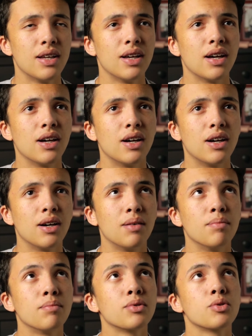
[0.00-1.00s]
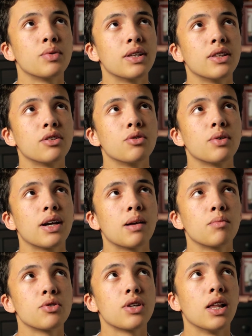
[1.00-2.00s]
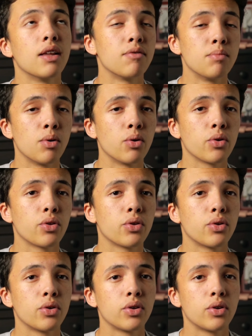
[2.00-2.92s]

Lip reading: between the two cameras. I love them both,